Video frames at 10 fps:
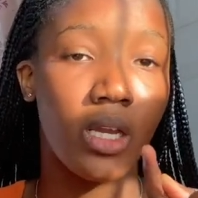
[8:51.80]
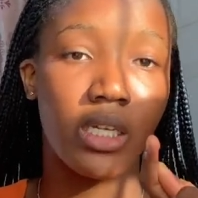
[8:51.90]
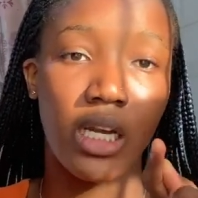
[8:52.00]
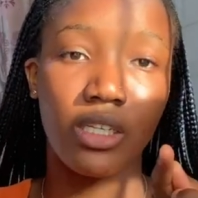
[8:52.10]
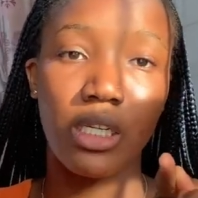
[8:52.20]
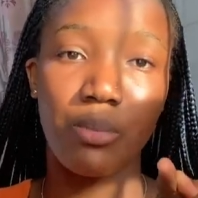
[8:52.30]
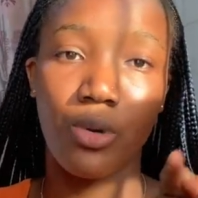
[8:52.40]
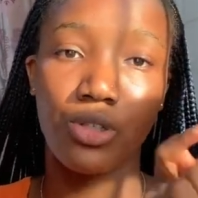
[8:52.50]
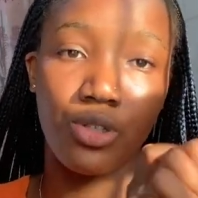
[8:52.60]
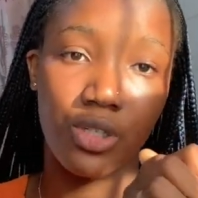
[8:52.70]
it can actually
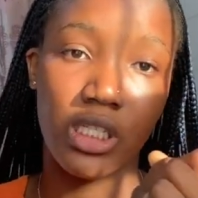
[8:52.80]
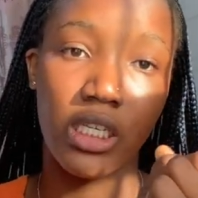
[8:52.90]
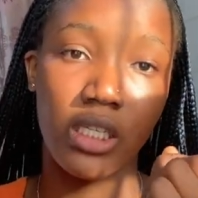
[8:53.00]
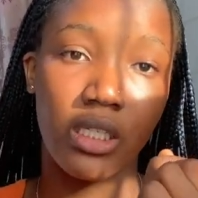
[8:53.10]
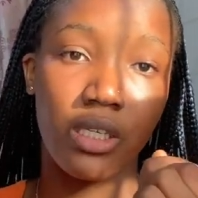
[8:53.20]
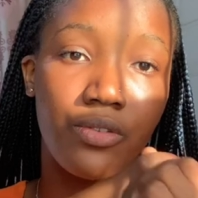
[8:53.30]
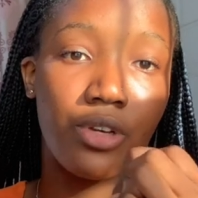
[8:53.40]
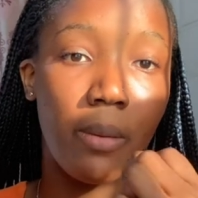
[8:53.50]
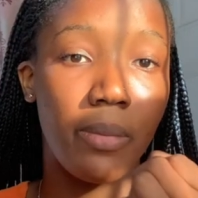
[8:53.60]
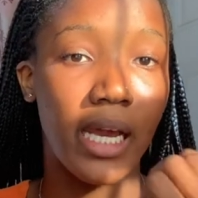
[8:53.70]
burn your skin if you
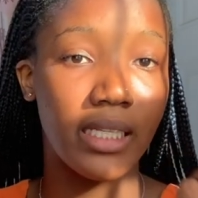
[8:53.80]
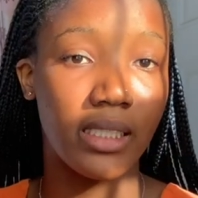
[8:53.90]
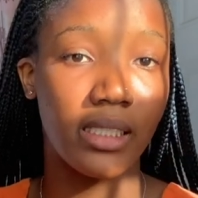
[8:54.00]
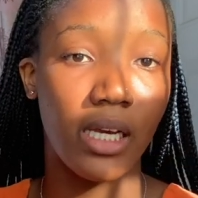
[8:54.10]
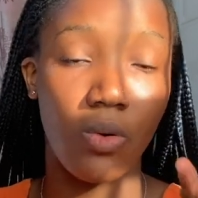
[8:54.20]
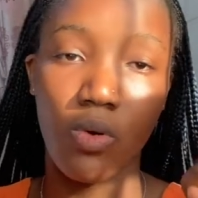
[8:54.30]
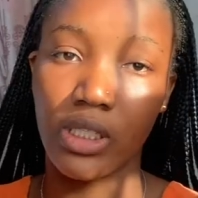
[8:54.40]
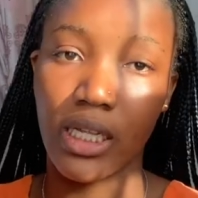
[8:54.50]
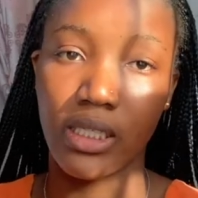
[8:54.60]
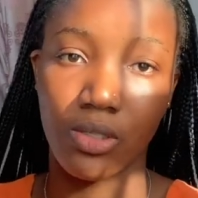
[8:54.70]
apply this and go
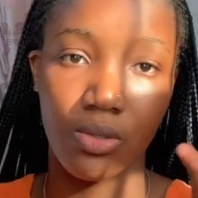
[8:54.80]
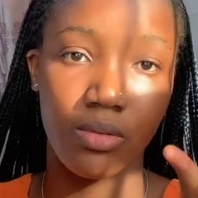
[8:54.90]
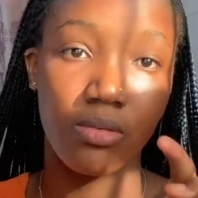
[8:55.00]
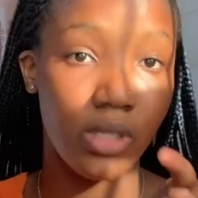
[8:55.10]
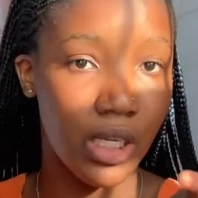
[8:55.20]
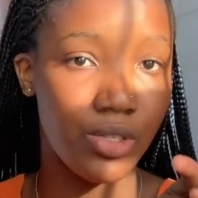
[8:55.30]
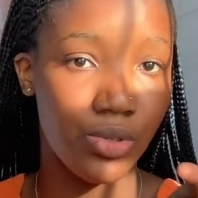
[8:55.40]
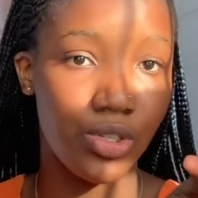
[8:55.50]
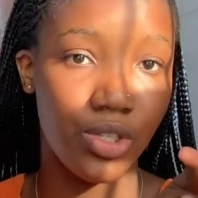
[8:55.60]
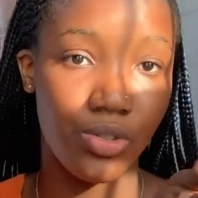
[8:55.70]
under the sun. Yes, so
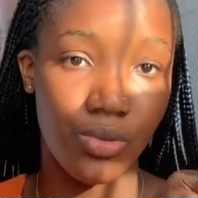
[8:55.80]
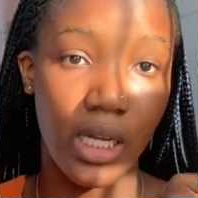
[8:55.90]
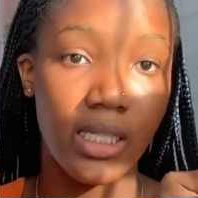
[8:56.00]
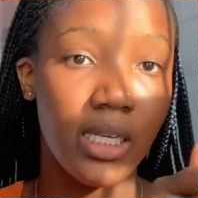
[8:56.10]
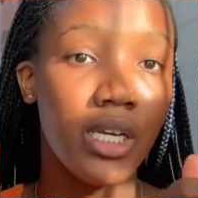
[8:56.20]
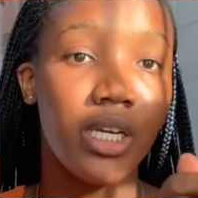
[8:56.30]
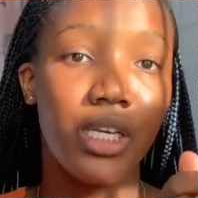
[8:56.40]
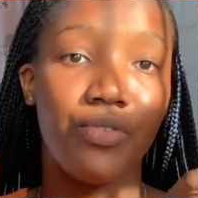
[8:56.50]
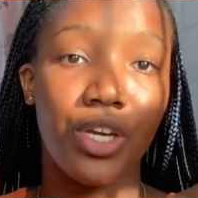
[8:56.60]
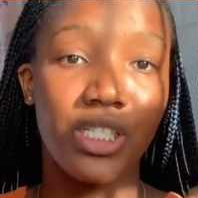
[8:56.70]
just know that
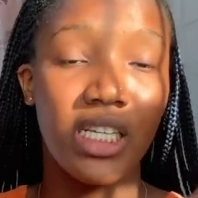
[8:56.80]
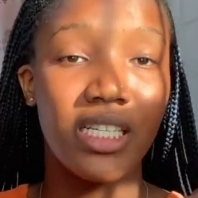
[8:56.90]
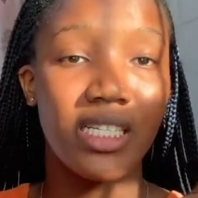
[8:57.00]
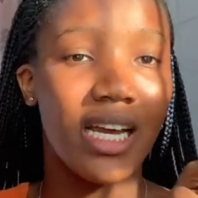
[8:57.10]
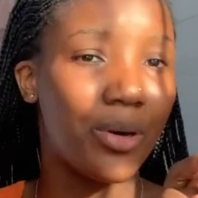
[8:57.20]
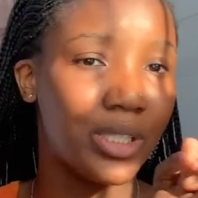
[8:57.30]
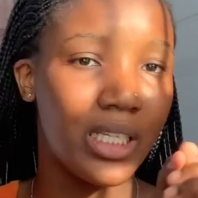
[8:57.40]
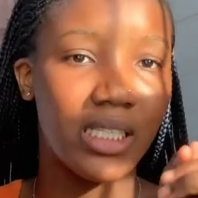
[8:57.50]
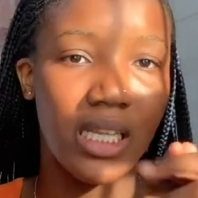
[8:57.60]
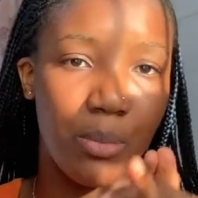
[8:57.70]
if you're using anything that
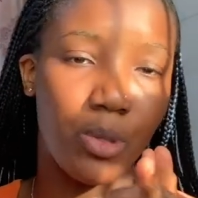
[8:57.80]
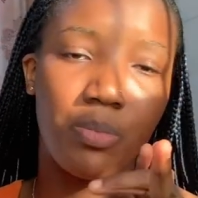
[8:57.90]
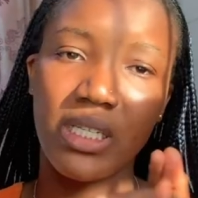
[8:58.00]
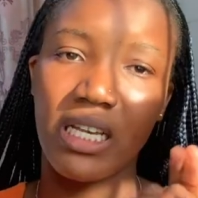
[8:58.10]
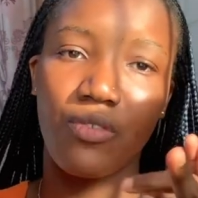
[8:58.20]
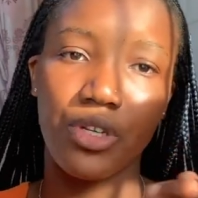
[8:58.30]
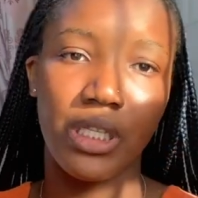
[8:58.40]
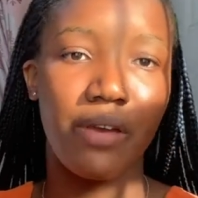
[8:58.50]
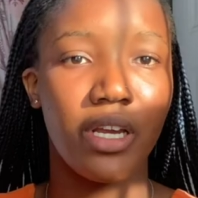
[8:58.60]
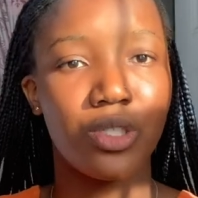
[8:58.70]
contains lemon, please avoid
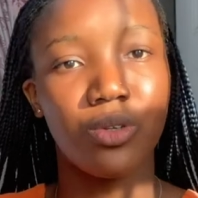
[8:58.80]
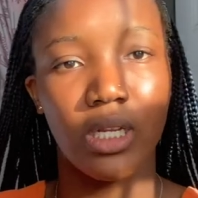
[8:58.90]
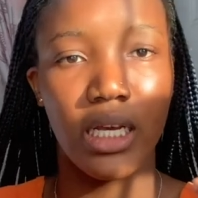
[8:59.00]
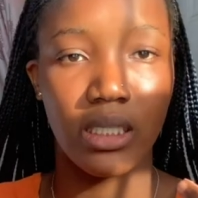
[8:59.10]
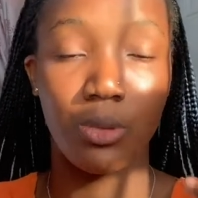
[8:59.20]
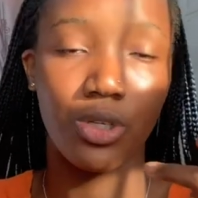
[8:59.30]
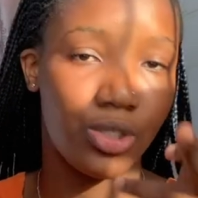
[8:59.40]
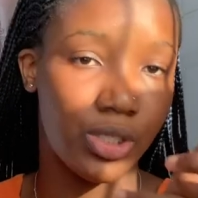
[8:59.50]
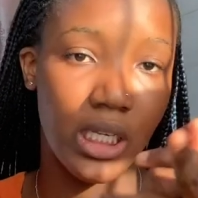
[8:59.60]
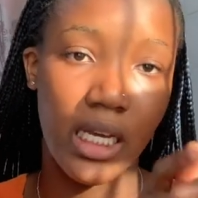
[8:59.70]
direct sunlight because
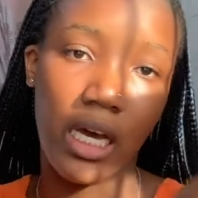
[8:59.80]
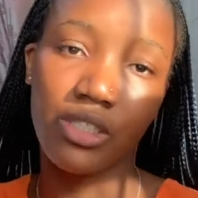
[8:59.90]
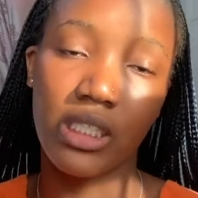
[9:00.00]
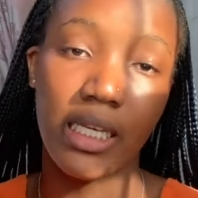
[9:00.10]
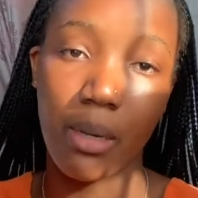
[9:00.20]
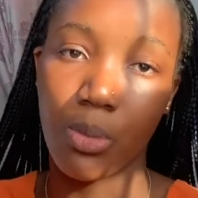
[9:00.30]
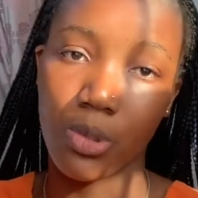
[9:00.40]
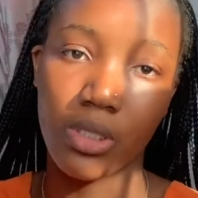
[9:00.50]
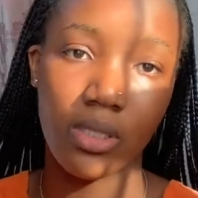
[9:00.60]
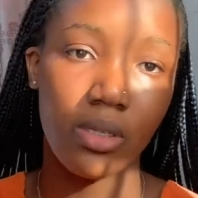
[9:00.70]
your skin can actually get
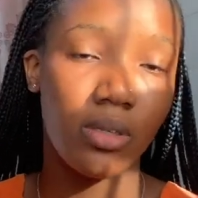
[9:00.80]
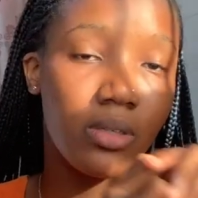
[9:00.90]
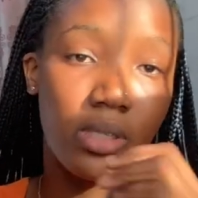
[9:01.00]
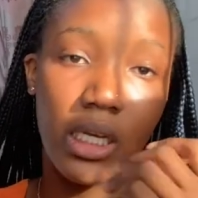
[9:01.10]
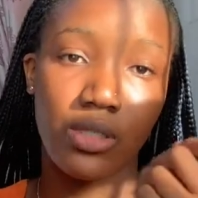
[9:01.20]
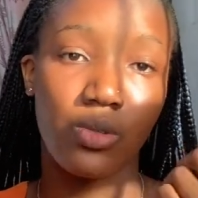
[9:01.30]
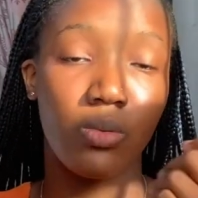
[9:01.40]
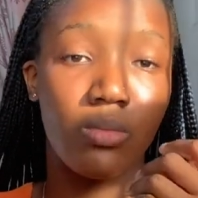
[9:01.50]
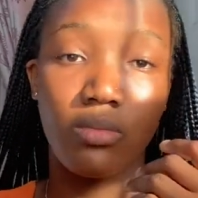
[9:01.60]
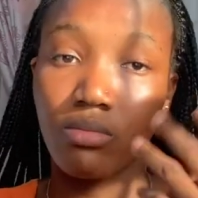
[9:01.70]
burnt. Yes, so
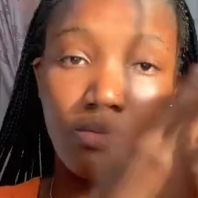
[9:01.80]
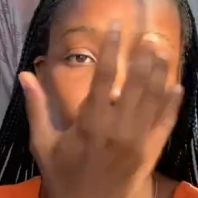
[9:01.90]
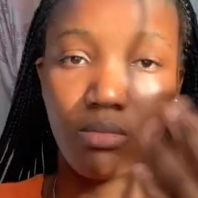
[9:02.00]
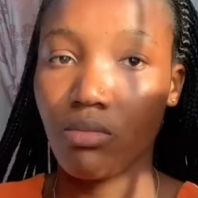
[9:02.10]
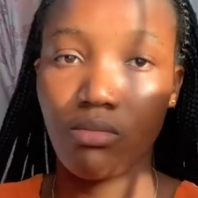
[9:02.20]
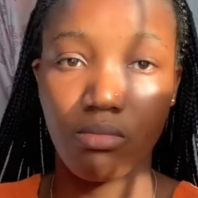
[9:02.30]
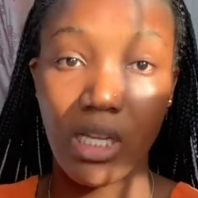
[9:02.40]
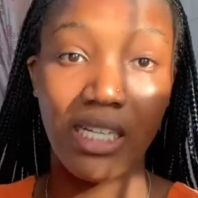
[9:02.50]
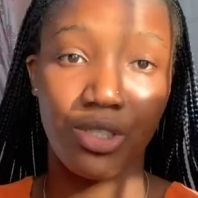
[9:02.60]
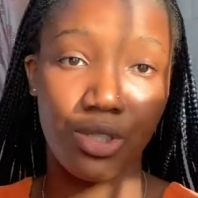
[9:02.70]

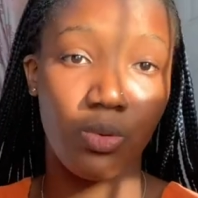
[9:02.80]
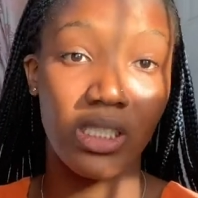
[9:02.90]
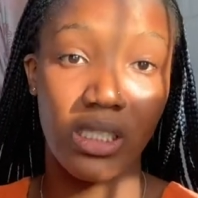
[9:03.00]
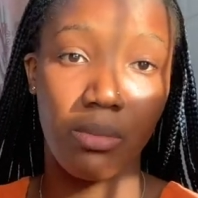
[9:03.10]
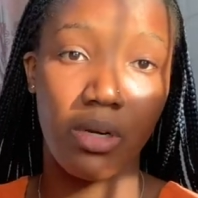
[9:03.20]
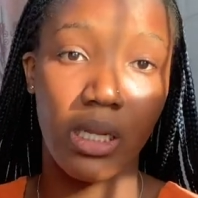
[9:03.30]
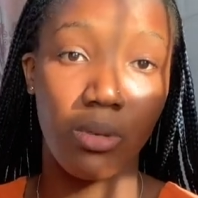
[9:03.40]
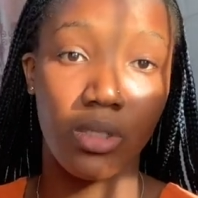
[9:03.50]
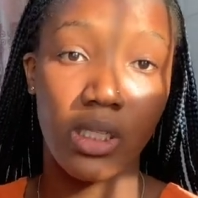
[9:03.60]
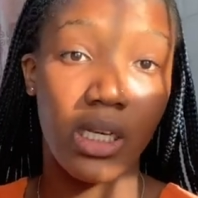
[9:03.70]
that's just one thing about
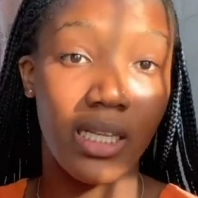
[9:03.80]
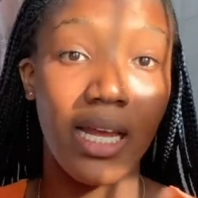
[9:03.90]
lemon. It